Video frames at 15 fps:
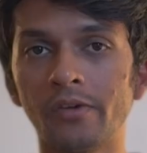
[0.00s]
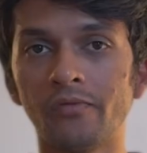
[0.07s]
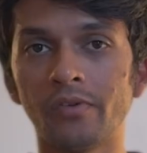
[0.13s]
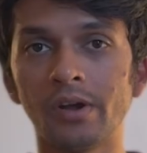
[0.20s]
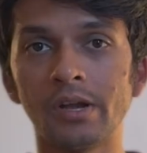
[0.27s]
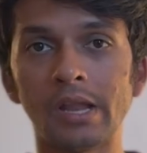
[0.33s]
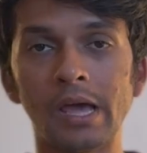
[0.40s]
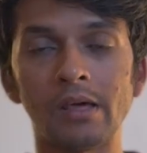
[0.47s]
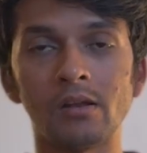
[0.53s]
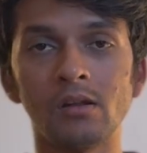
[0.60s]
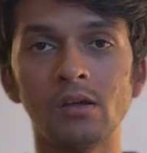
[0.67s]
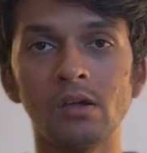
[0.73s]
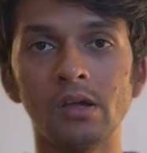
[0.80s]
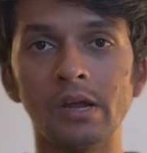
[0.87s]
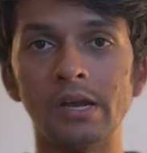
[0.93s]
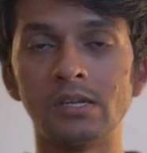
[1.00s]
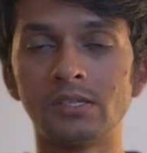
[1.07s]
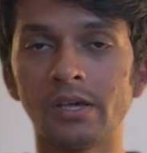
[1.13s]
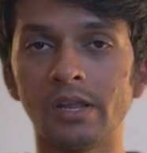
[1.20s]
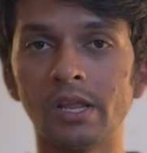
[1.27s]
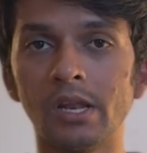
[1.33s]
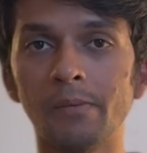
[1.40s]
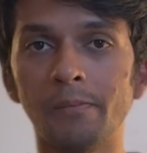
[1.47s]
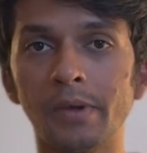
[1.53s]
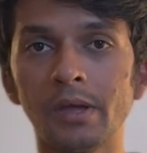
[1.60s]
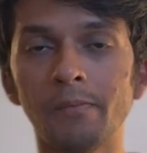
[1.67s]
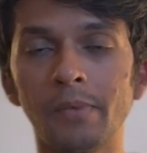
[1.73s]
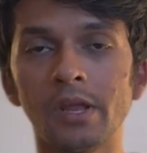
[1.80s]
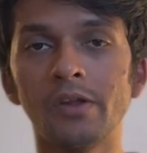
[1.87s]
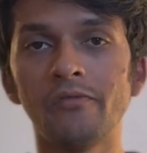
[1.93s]
different, and it's a really
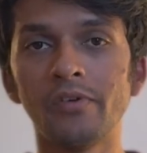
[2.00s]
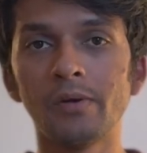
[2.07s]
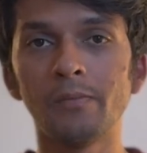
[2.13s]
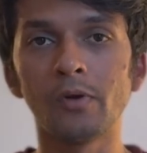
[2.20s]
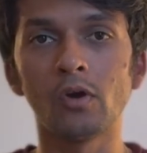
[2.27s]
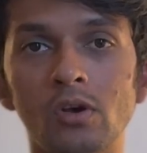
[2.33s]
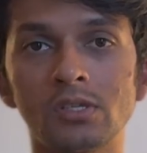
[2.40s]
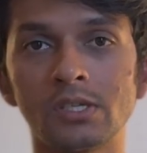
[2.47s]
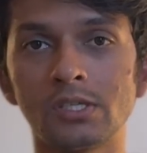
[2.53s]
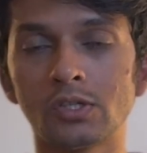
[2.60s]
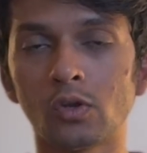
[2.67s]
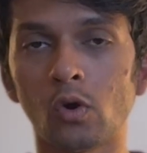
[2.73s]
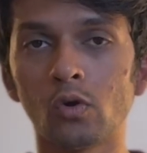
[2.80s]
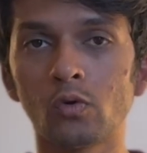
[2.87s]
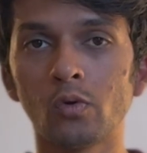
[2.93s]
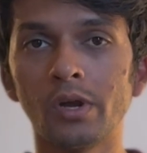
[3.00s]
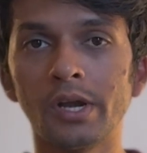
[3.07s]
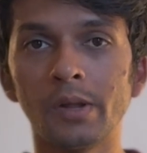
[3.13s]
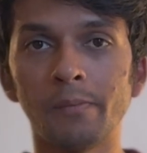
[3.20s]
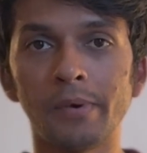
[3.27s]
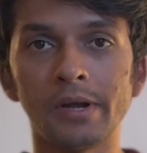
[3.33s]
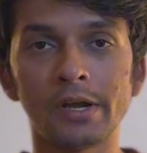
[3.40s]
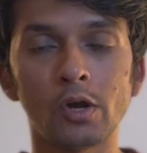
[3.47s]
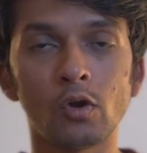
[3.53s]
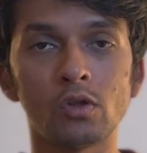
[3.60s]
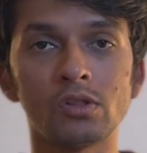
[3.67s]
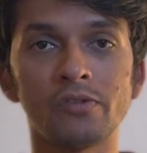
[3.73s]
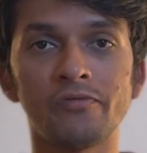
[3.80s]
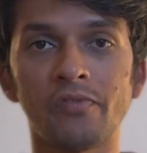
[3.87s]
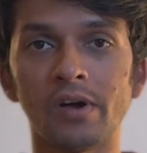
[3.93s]
big benefit because it's not only dependent on
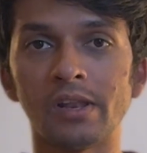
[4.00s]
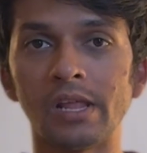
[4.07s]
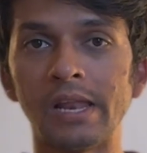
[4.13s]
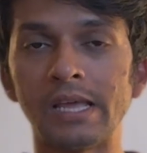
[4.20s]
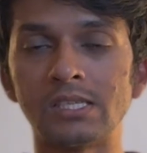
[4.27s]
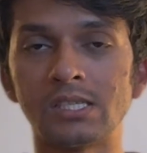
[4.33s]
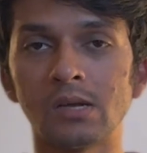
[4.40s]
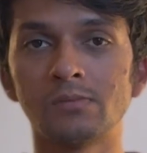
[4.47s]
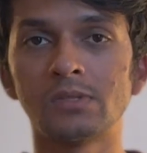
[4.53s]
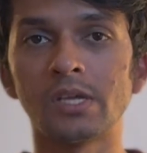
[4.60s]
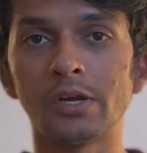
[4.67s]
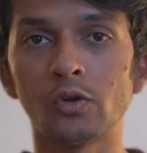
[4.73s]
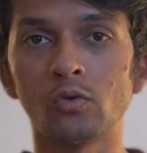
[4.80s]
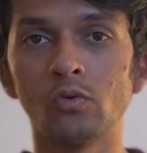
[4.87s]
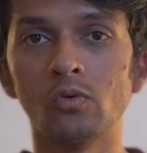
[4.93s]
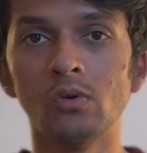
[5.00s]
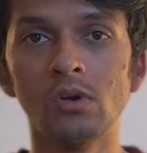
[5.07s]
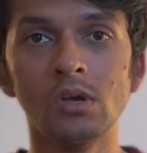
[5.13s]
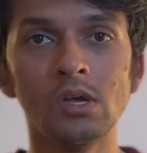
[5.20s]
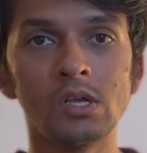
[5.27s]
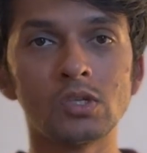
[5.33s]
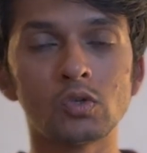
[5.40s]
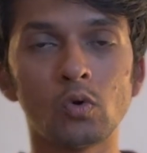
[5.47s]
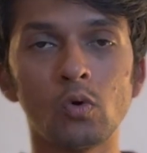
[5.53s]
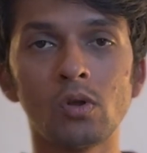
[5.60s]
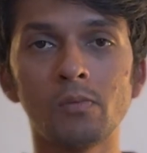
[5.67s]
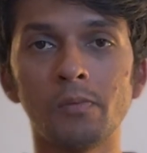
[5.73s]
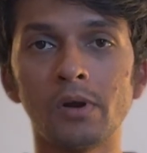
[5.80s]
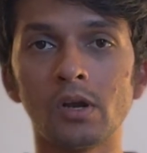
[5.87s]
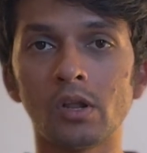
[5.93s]
the final exams that you score,
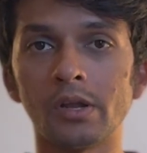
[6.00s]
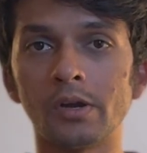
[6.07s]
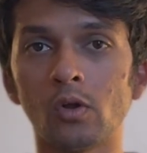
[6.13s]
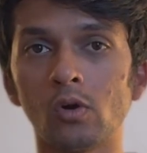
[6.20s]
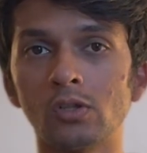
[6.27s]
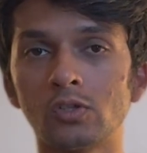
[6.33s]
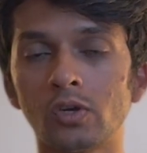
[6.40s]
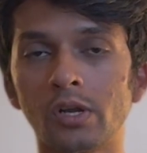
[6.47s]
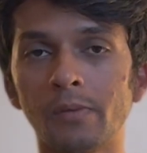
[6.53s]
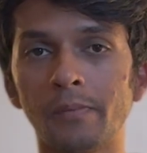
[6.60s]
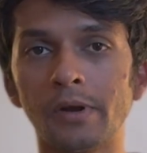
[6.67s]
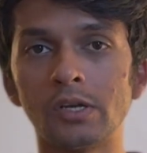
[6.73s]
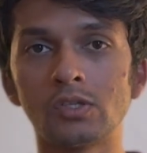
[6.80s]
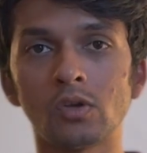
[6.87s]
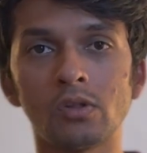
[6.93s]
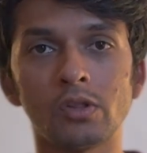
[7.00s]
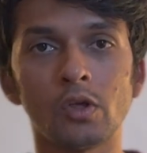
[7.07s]
but it also depends on